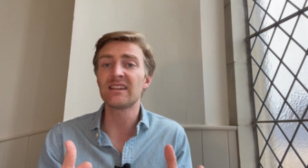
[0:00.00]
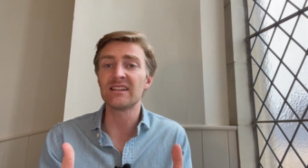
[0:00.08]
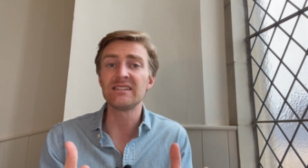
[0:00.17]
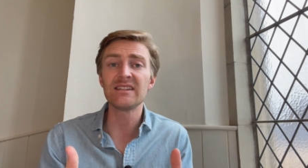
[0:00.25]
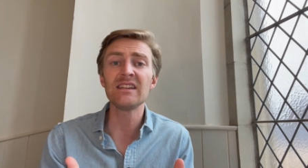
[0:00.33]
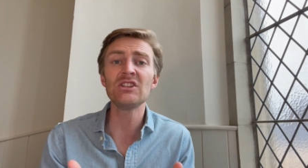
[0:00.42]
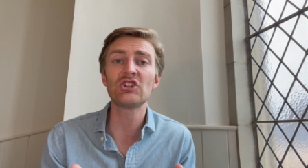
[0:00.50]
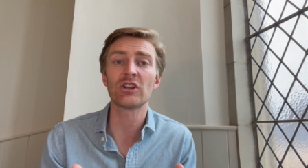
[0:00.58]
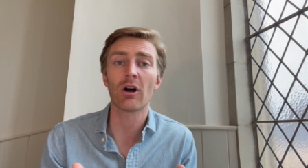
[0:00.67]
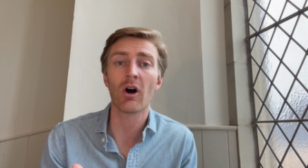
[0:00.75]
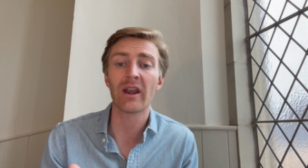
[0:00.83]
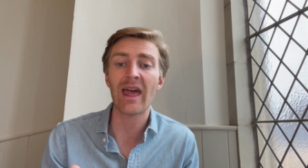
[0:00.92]
contingent
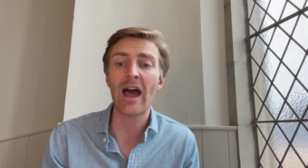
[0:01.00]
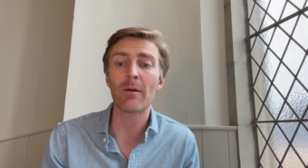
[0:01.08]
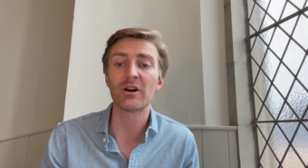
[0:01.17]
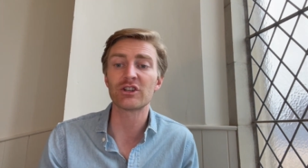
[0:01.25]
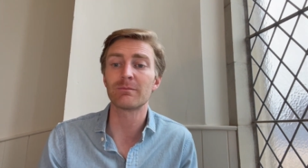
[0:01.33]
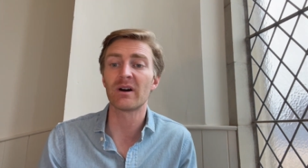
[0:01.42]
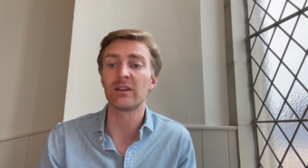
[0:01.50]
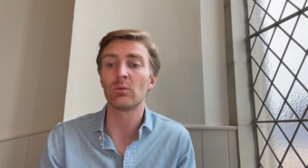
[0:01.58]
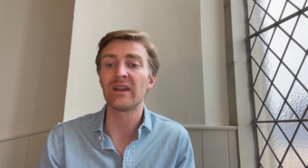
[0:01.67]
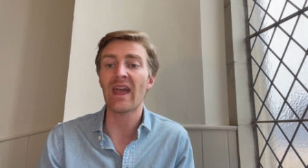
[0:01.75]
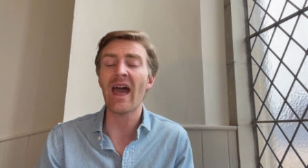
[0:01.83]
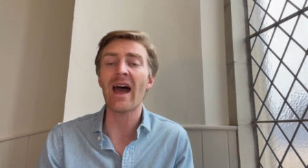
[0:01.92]
on how much money
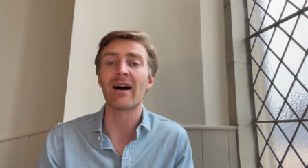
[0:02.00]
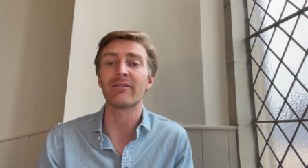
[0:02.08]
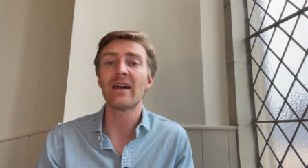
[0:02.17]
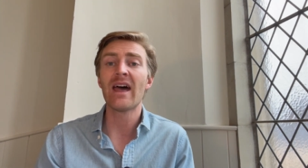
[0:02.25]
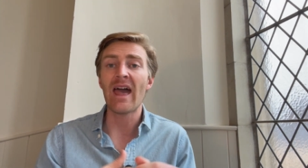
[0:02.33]
we have.